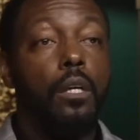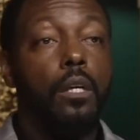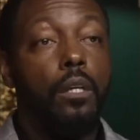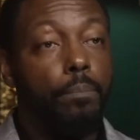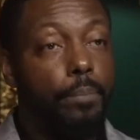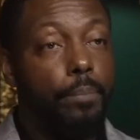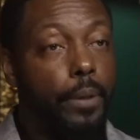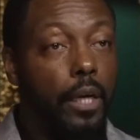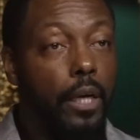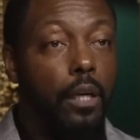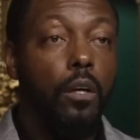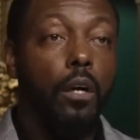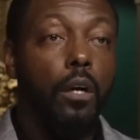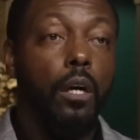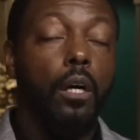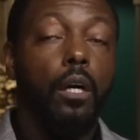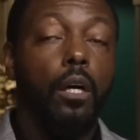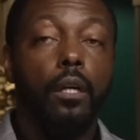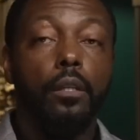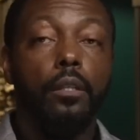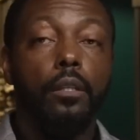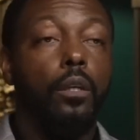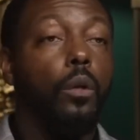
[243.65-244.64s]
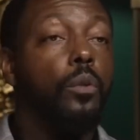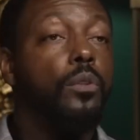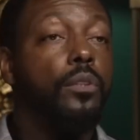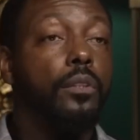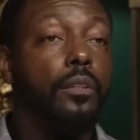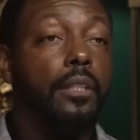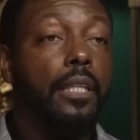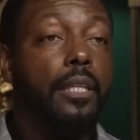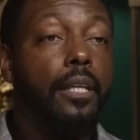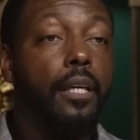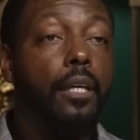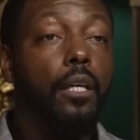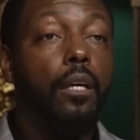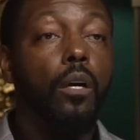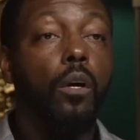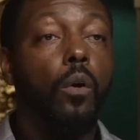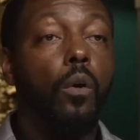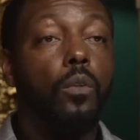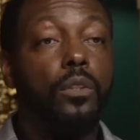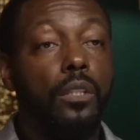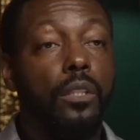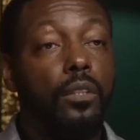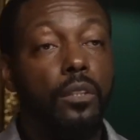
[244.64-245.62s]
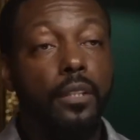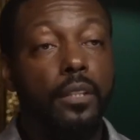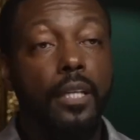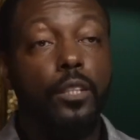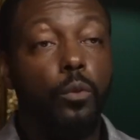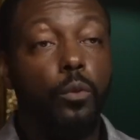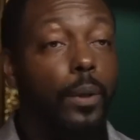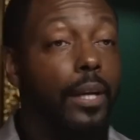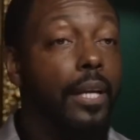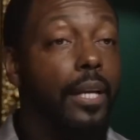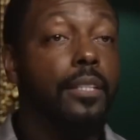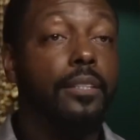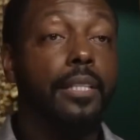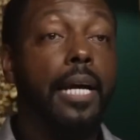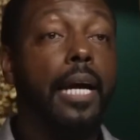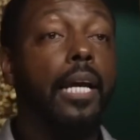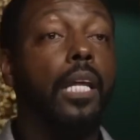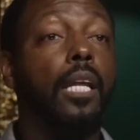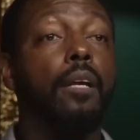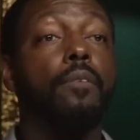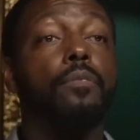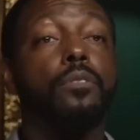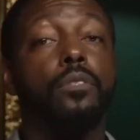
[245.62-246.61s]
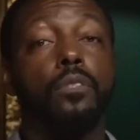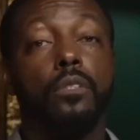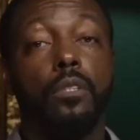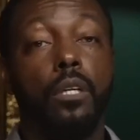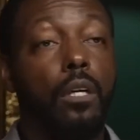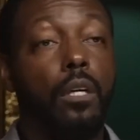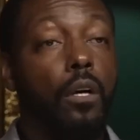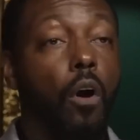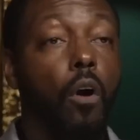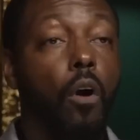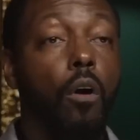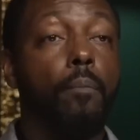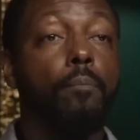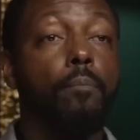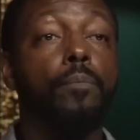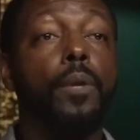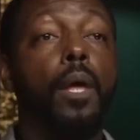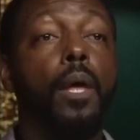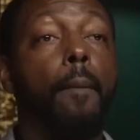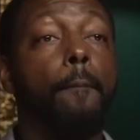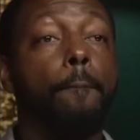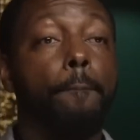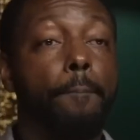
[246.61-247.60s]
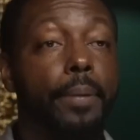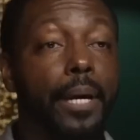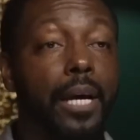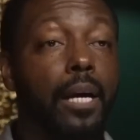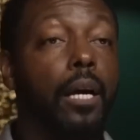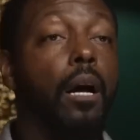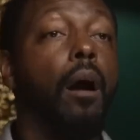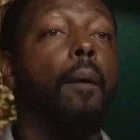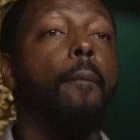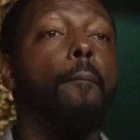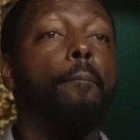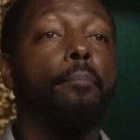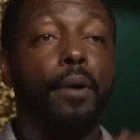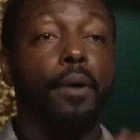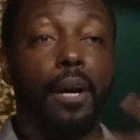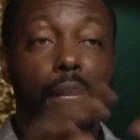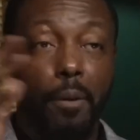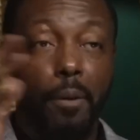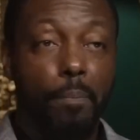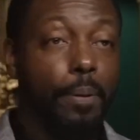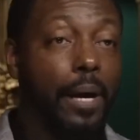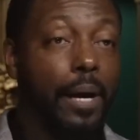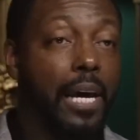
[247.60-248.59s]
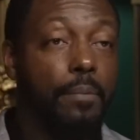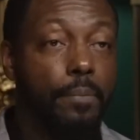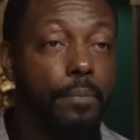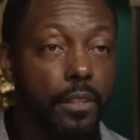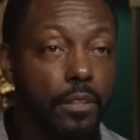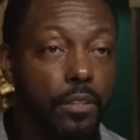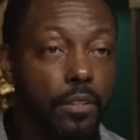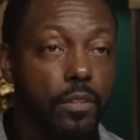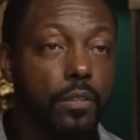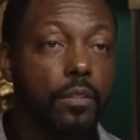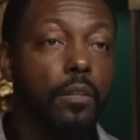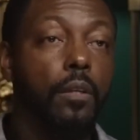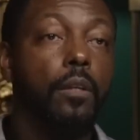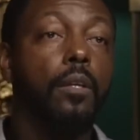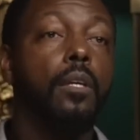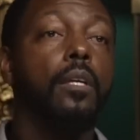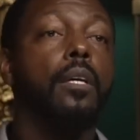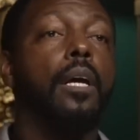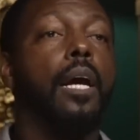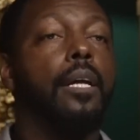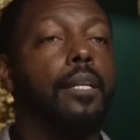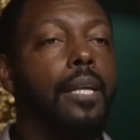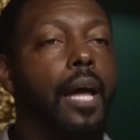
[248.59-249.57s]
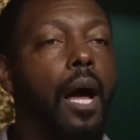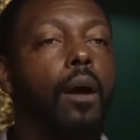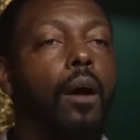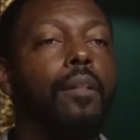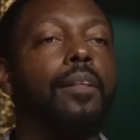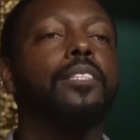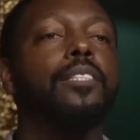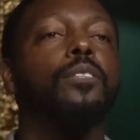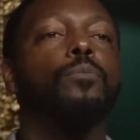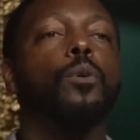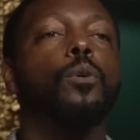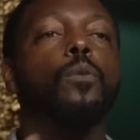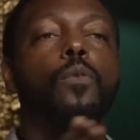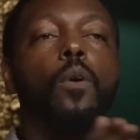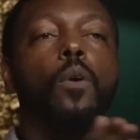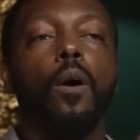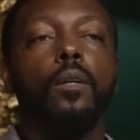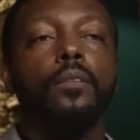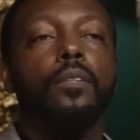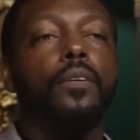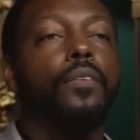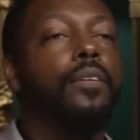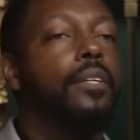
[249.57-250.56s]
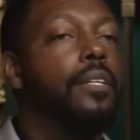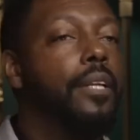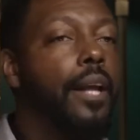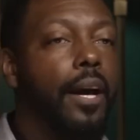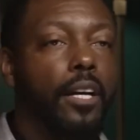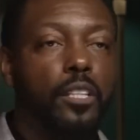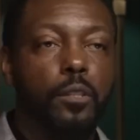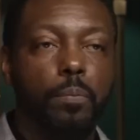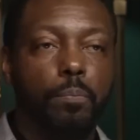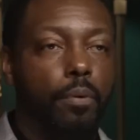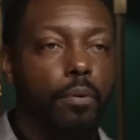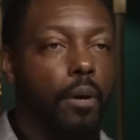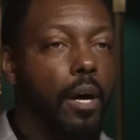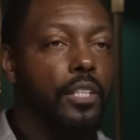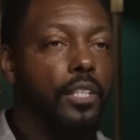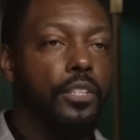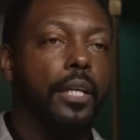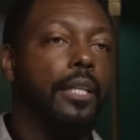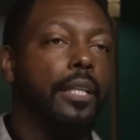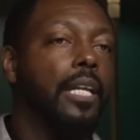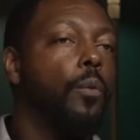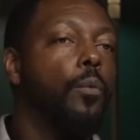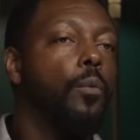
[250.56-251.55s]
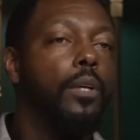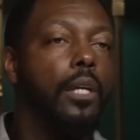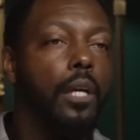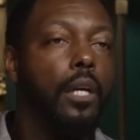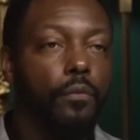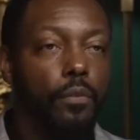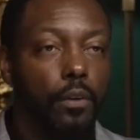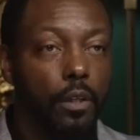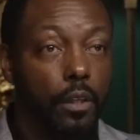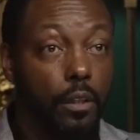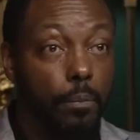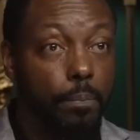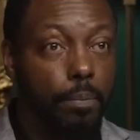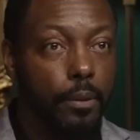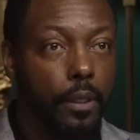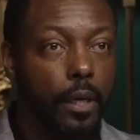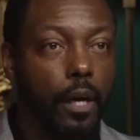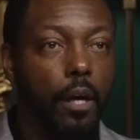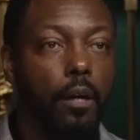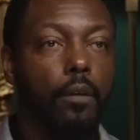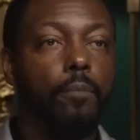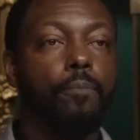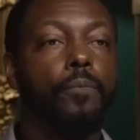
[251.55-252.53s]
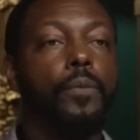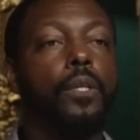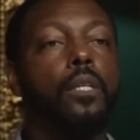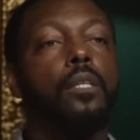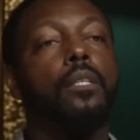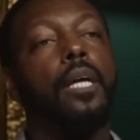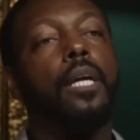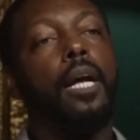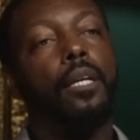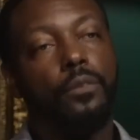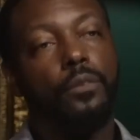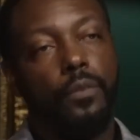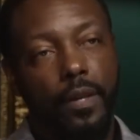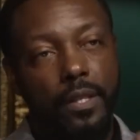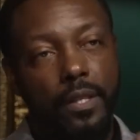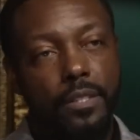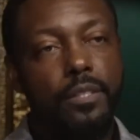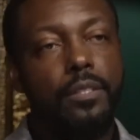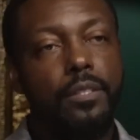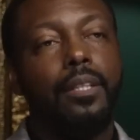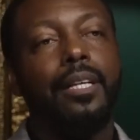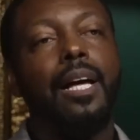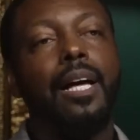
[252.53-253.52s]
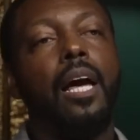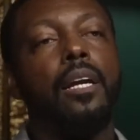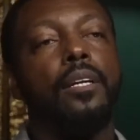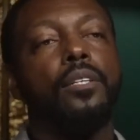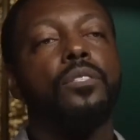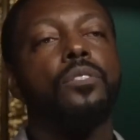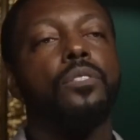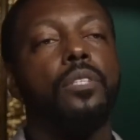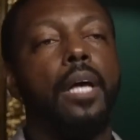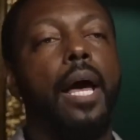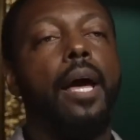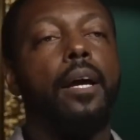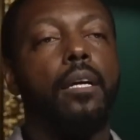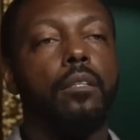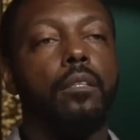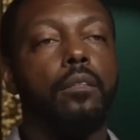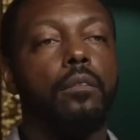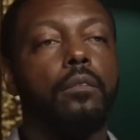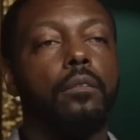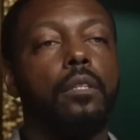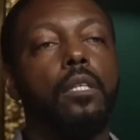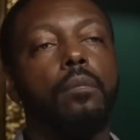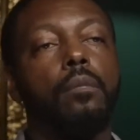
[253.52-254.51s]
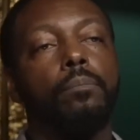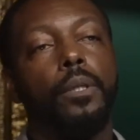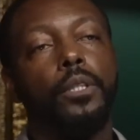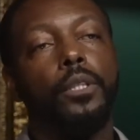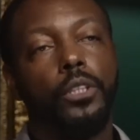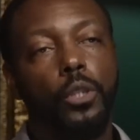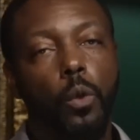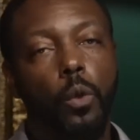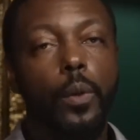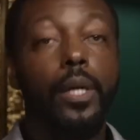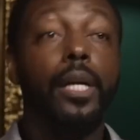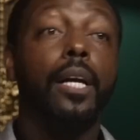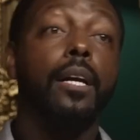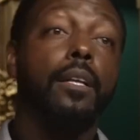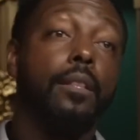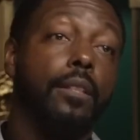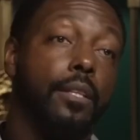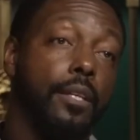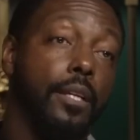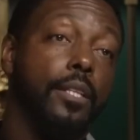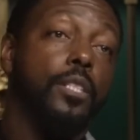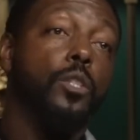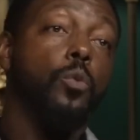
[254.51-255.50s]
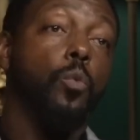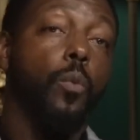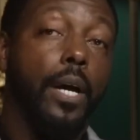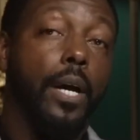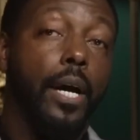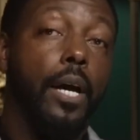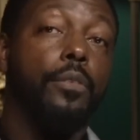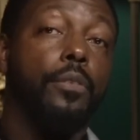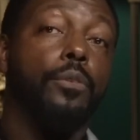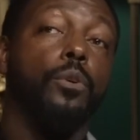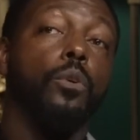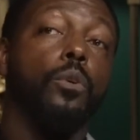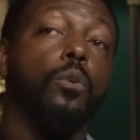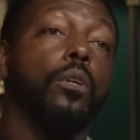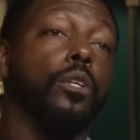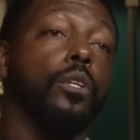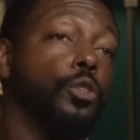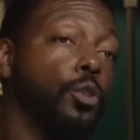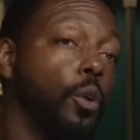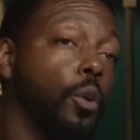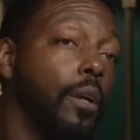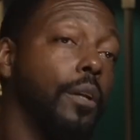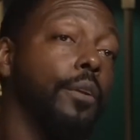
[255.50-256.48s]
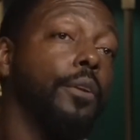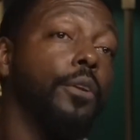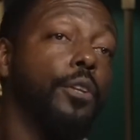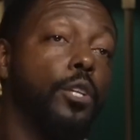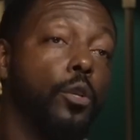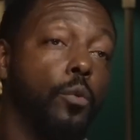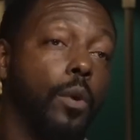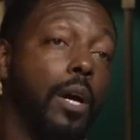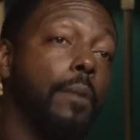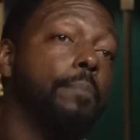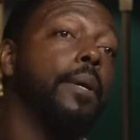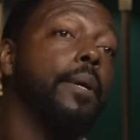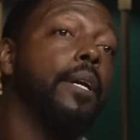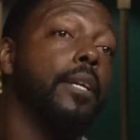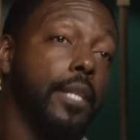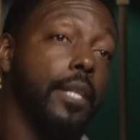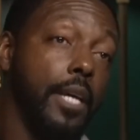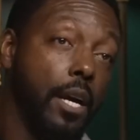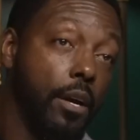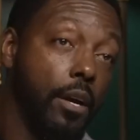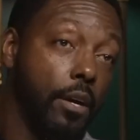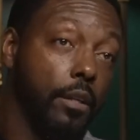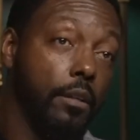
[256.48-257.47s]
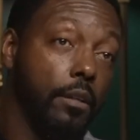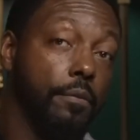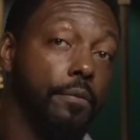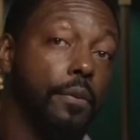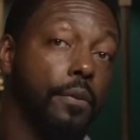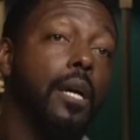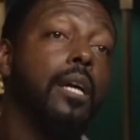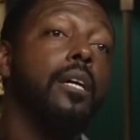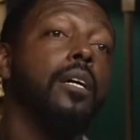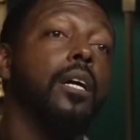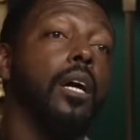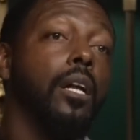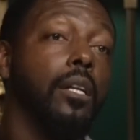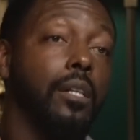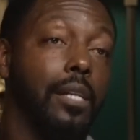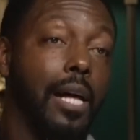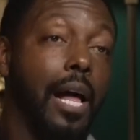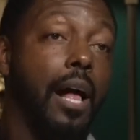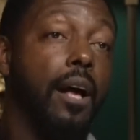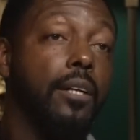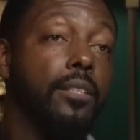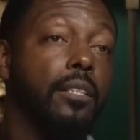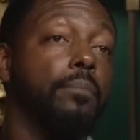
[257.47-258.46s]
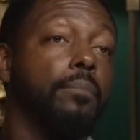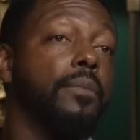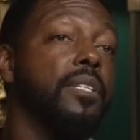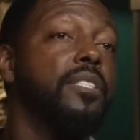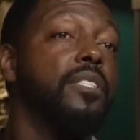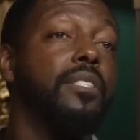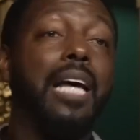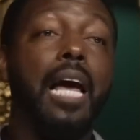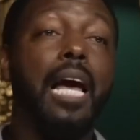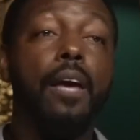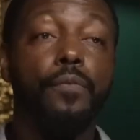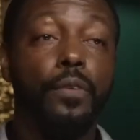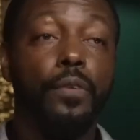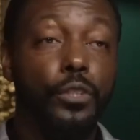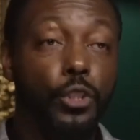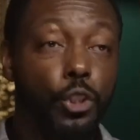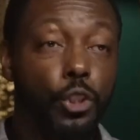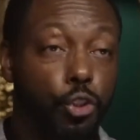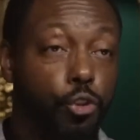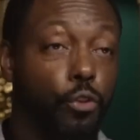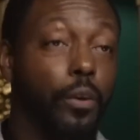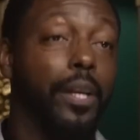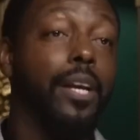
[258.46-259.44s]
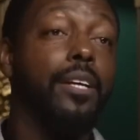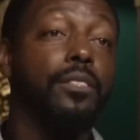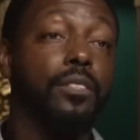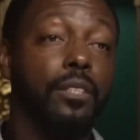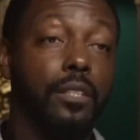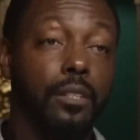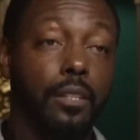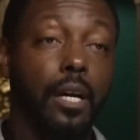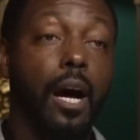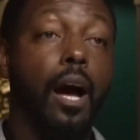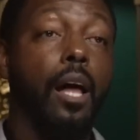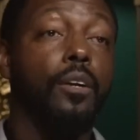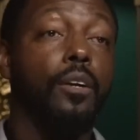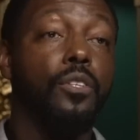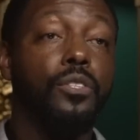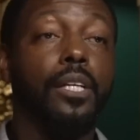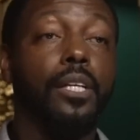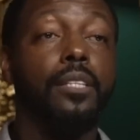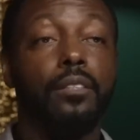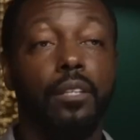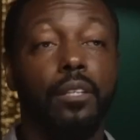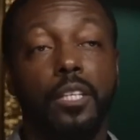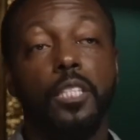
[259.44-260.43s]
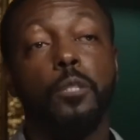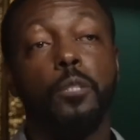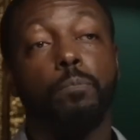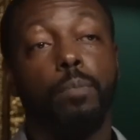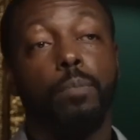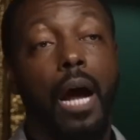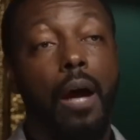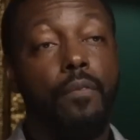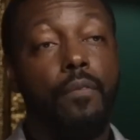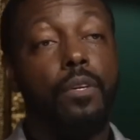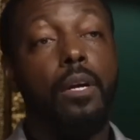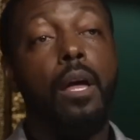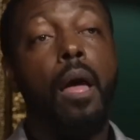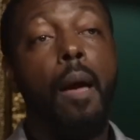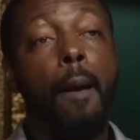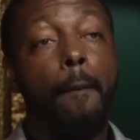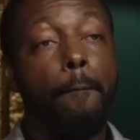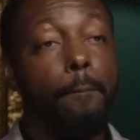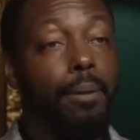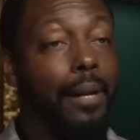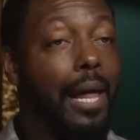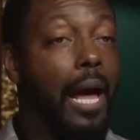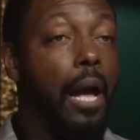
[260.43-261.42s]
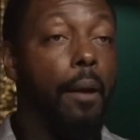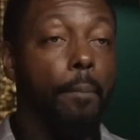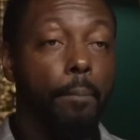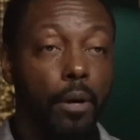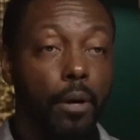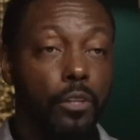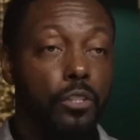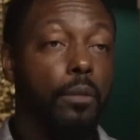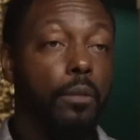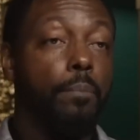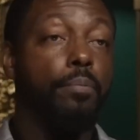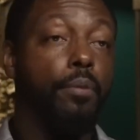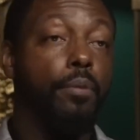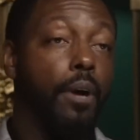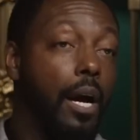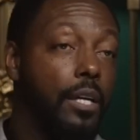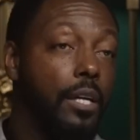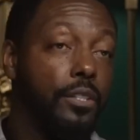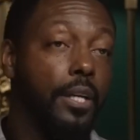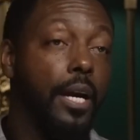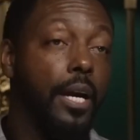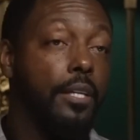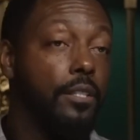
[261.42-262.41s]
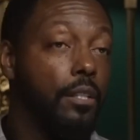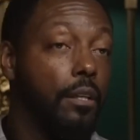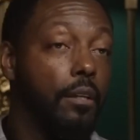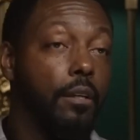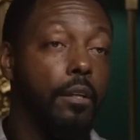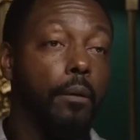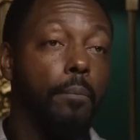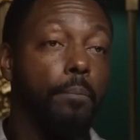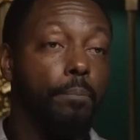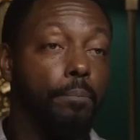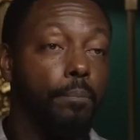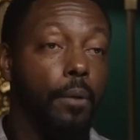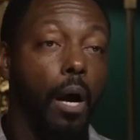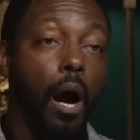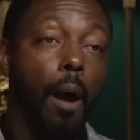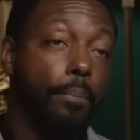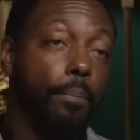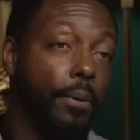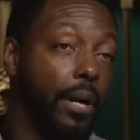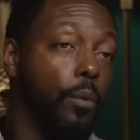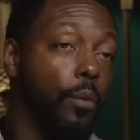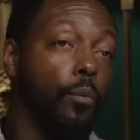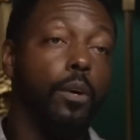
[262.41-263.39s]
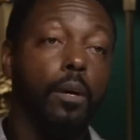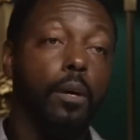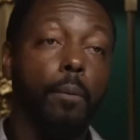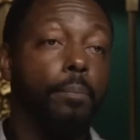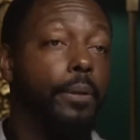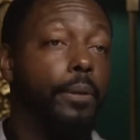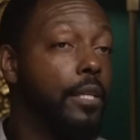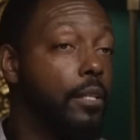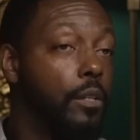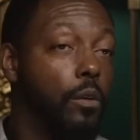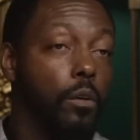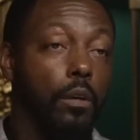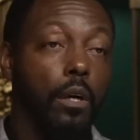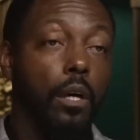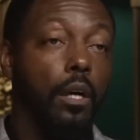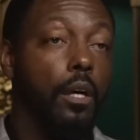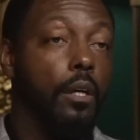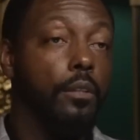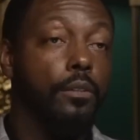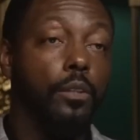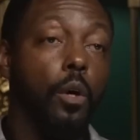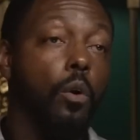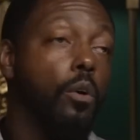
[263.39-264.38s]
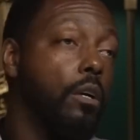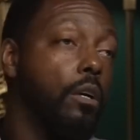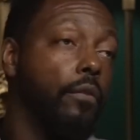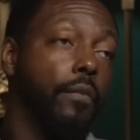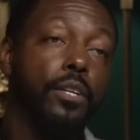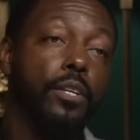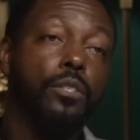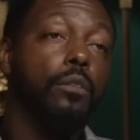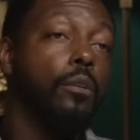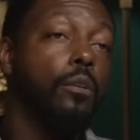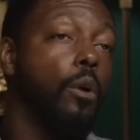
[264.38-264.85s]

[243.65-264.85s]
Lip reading: Big, CEOs and C-suite executives took home big umbrella payments. And now let's move on to the next project that we're never going to put out. And so this is the kind of cycle. But doing it this way through controlling the UAP narrative allows them to siphon trillions of dollars into these private black budget projects that are operating with complete no congressional